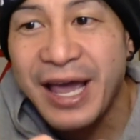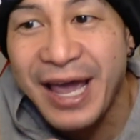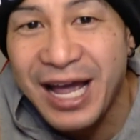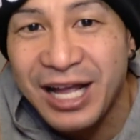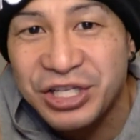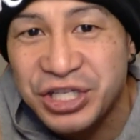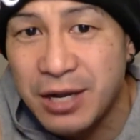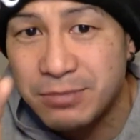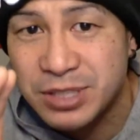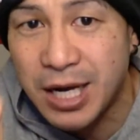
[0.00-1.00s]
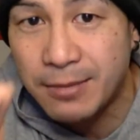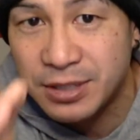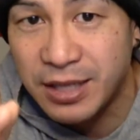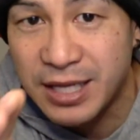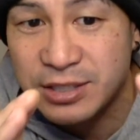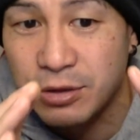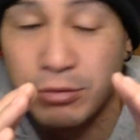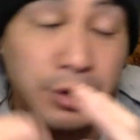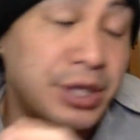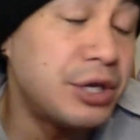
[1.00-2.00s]
And GM Tom Telesco
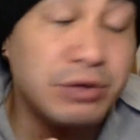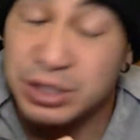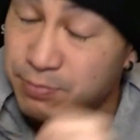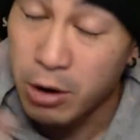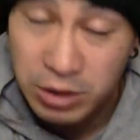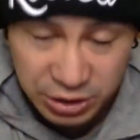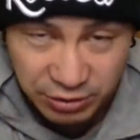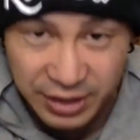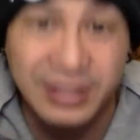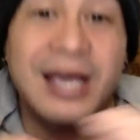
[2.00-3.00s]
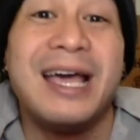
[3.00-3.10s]
threw a huge smokescreen